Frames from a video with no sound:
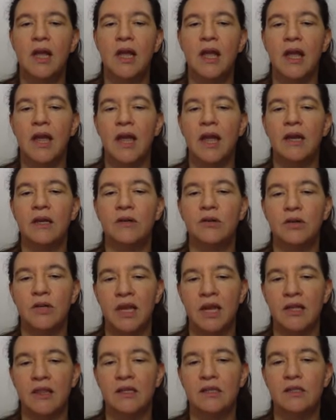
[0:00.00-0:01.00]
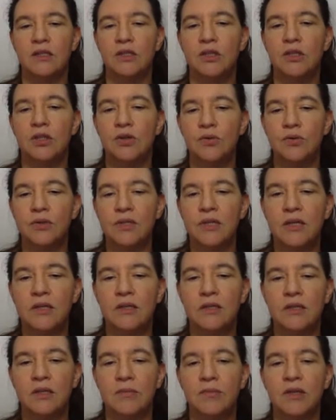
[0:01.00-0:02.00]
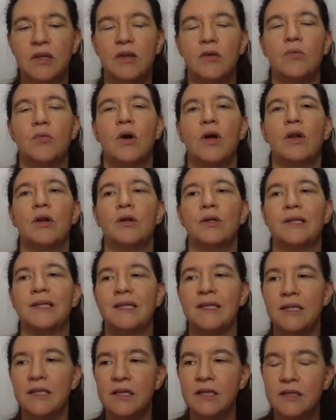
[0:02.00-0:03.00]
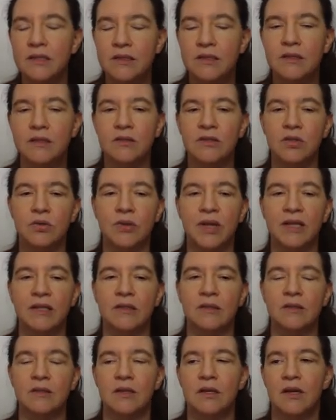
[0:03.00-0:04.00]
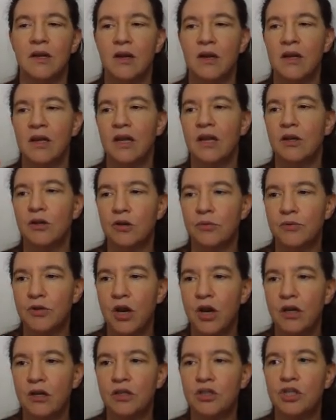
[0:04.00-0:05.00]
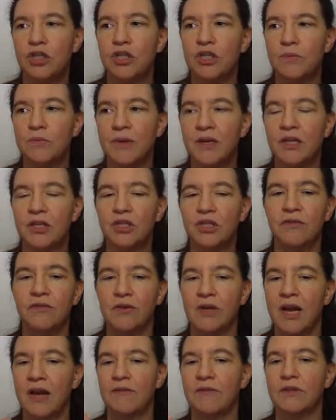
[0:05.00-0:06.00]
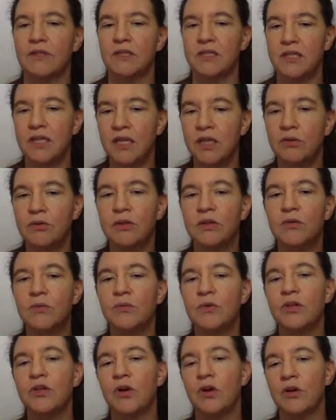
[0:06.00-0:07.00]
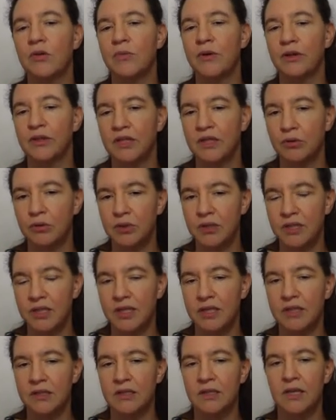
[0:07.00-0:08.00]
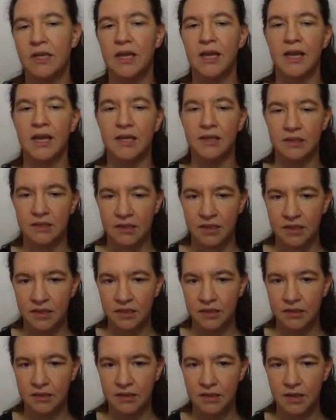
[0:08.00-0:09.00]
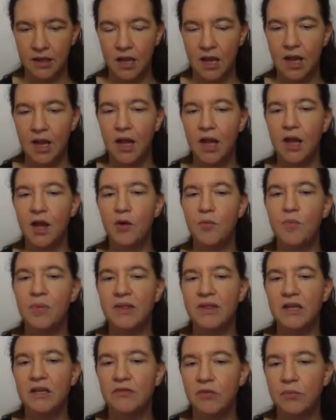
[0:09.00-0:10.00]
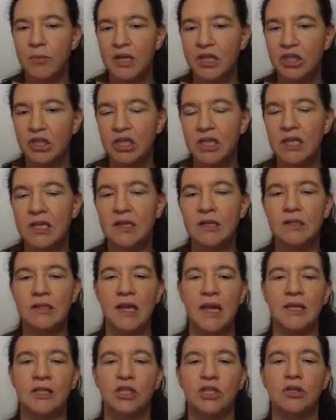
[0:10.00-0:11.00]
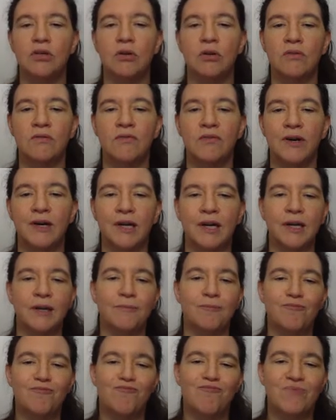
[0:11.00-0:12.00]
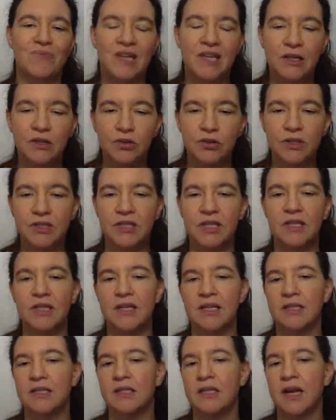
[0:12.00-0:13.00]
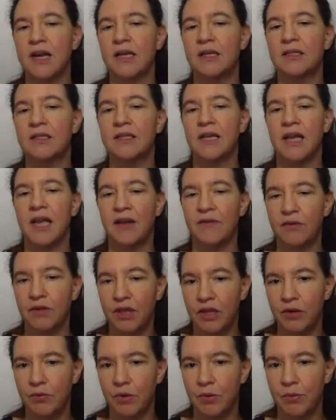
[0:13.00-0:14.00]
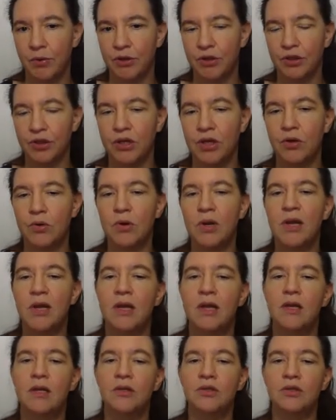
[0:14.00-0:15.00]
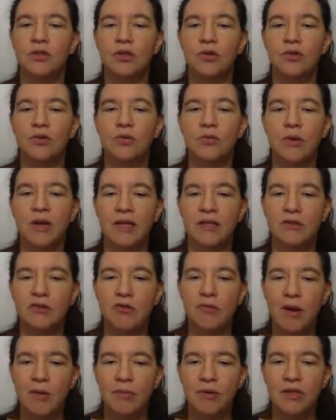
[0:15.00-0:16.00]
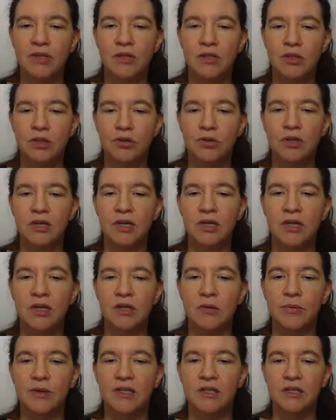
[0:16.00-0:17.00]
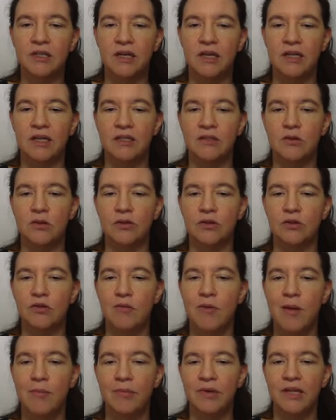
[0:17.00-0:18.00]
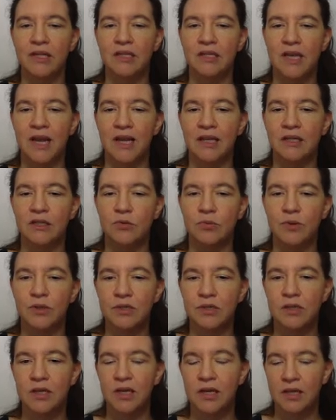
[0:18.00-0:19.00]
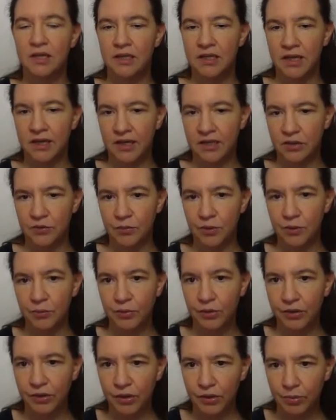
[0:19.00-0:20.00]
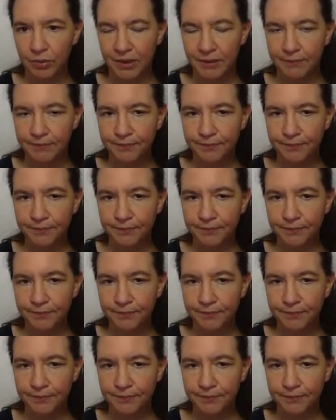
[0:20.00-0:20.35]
And okay, this is using something, well, keys, so that's in cryptology speech, you have a secret, we talk about those things as keys. But the information here is actually not very interesting. It doesn't tell us everything we want to know. So let's remember the string a little bit, and let's also remember that it ends with TLL 1.3.